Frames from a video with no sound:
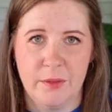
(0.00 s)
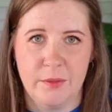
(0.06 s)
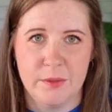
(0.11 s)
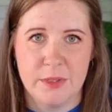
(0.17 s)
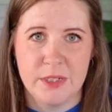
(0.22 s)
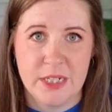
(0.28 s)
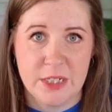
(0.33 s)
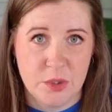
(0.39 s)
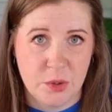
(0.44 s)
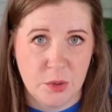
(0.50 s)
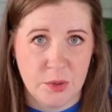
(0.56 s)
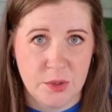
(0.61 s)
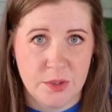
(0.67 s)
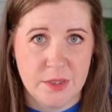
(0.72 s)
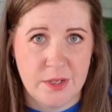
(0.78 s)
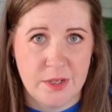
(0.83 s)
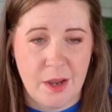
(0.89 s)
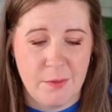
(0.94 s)
digital
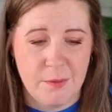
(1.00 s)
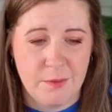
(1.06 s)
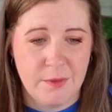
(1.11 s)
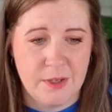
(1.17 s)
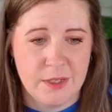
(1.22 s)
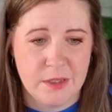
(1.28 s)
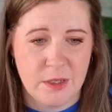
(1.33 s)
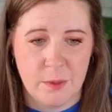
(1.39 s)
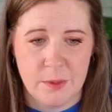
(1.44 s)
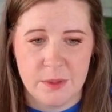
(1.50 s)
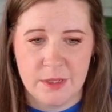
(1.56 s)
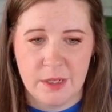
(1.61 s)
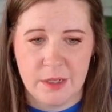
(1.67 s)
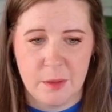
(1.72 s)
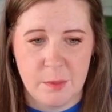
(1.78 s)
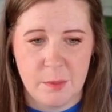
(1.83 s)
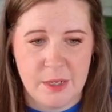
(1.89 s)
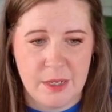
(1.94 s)
stuff is always going
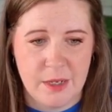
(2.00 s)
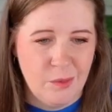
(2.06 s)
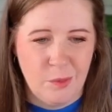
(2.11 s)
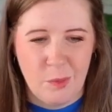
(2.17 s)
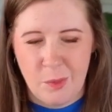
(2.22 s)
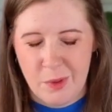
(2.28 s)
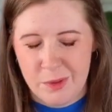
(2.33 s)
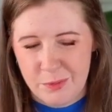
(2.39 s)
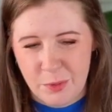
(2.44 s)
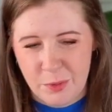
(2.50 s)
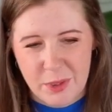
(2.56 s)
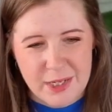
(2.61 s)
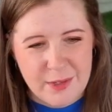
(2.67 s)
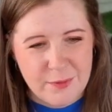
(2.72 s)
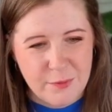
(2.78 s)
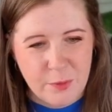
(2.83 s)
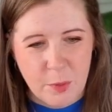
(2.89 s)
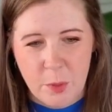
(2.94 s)
to be
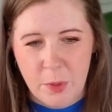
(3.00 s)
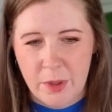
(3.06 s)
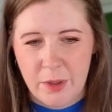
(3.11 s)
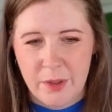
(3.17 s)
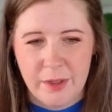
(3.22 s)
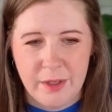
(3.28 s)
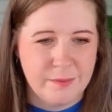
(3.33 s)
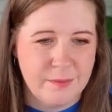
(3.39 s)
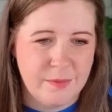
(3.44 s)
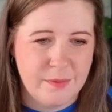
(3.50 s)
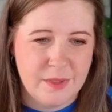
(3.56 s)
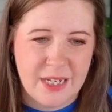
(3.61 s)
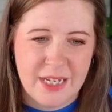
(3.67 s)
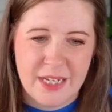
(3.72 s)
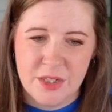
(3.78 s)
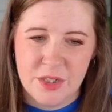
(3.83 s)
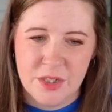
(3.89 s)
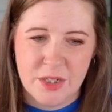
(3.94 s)

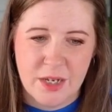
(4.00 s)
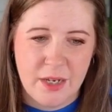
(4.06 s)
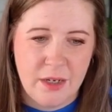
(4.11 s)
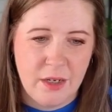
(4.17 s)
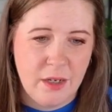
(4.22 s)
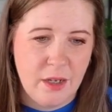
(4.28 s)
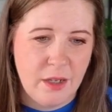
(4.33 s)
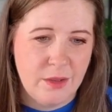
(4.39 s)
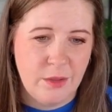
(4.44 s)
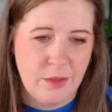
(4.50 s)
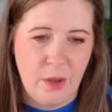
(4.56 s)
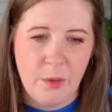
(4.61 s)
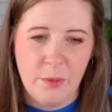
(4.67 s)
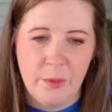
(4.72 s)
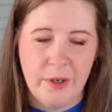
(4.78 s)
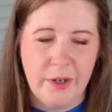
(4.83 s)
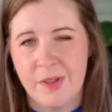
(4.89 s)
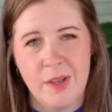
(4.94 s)
144-ish and
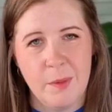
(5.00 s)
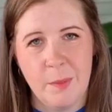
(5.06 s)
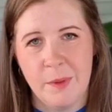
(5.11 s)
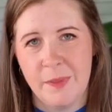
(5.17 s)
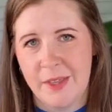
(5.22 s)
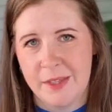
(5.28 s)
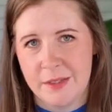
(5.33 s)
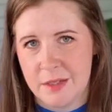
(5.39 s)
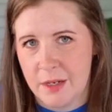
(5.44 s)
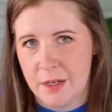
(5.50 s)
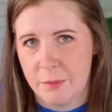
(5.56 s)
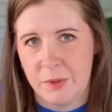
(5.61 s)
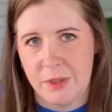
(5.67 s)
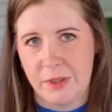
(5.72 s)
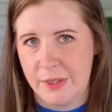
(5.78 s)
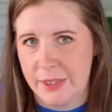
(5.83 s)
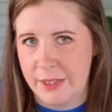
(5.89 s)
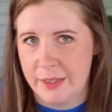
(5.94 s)
lower, but that's not
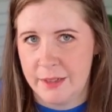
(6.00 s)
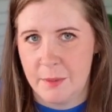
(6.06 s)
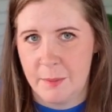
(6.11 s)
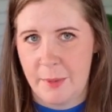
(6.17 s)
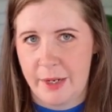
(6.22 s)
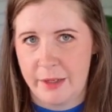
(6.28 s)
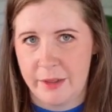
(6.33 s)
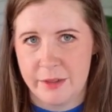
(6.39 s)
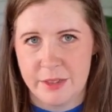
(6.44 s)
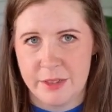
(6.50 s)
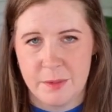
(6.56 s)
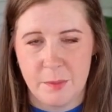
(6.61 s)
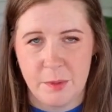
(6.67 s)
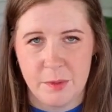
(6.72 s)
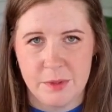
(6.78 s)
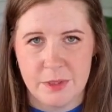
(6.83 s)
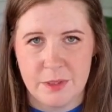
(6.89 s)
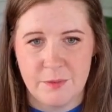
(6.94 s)
really going to matter to
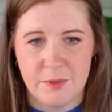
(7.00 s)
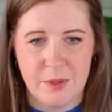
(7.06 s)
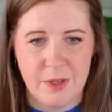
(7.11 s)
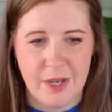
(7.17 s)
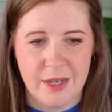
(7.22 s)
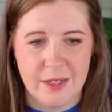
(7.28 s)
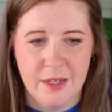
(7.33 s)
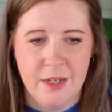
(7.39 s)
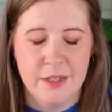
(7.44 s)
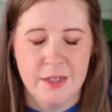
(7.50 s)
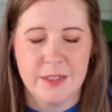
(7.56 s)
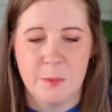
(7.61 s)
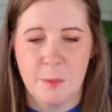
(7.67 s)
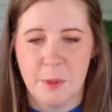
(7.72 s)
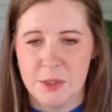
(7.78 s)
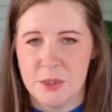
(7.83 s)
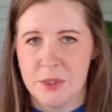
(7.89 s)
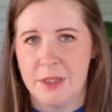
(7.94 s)
most of you guys,
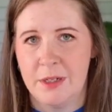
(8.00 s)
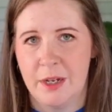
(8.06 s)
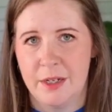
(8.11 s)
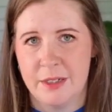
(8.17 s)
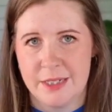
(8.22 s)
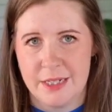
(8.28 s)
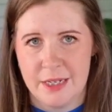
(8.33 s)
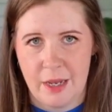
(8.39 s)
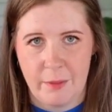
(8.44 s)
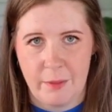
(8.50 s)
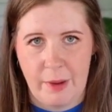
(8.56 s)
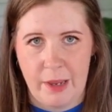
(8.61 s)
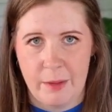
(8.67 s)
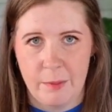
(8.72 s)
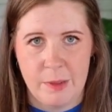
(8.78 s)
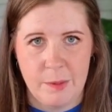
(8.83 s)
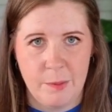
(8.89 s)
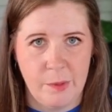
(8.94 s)
especially not
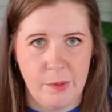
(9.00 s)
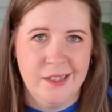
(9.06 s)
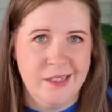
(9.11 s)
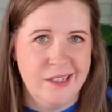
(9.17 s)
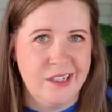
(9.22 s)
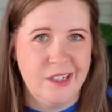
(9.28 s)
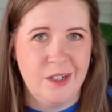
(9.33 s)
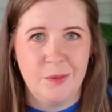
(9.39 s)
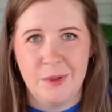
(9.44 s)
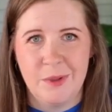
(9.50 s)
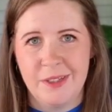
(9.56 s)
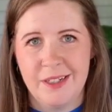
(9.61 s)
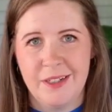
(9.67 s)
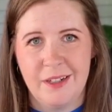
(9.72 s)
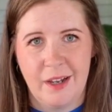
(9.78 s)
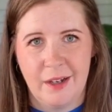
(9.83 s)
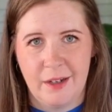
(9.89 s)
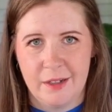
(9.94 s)
DIY people. You're really
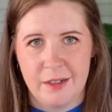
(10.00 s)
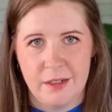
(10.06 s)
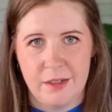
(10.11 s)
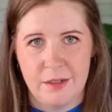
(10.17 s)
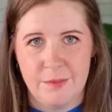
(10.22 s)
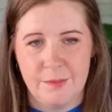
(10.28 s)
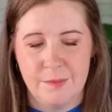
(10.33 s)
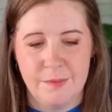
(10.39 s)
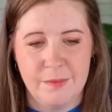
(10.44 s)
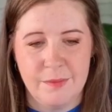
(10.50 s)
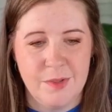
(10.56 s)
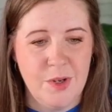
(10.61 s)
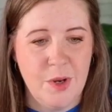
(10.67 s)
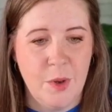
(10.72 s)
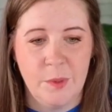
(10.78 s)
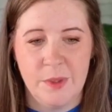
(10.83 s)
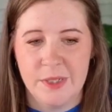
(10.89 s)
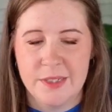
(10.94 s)
not going to
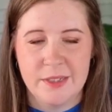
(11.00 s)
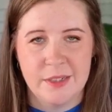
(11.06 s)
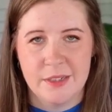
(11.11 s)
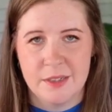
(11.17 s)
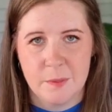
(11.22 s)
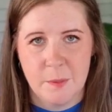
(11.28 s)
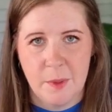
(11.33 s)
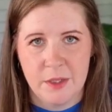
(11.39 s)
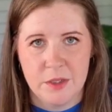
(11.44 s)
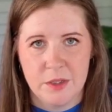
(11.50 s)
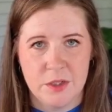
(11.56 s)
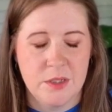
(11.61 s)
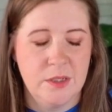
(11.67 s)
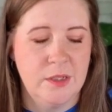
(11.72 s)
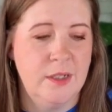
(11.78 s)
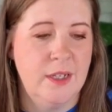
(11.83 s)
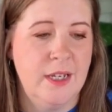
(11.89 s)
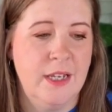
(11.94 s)
notice this much
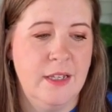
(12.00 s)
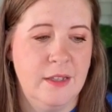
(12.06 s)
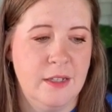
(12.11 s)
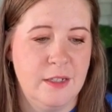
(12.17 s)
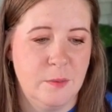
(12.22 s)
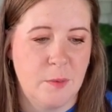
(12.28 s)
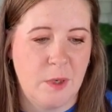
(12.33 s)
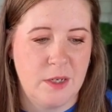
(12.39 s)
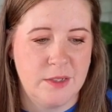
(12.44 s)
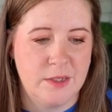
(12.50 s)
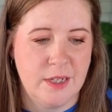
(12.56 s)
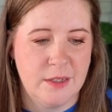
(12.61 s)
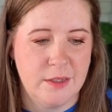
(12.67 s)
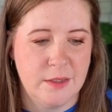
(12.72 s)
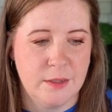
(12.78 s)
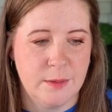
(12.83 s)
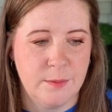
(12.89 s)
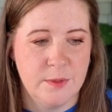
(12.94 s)
in this
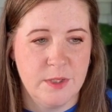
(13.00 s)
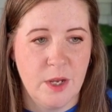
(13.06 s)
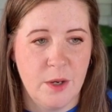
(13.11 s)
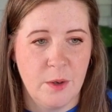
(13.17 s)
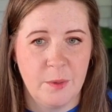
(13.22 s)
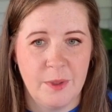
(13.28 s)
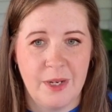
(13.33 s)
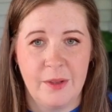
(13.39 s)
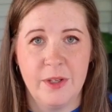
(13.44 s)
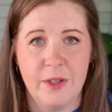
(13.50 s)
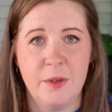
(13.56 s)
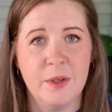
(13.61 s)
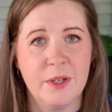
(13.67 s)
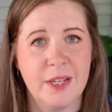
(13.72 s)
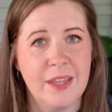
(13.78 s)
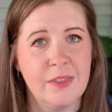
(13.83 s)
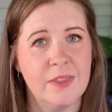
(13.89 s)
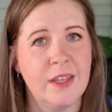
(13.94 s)
process. So now that you
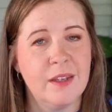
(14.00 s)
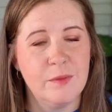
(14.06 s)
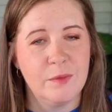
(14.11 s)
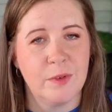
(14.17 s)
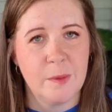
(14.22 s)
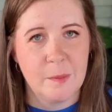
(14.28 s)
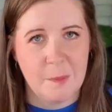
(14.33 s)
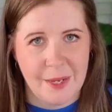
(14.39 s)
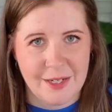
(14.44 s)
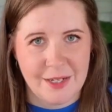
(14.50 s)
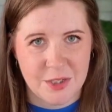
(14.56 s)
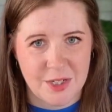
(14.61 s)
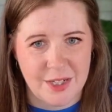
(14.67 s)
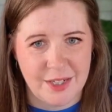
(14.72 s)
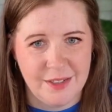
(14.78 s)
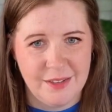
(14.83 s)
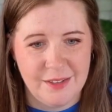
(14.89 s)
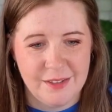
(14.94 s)
get the information,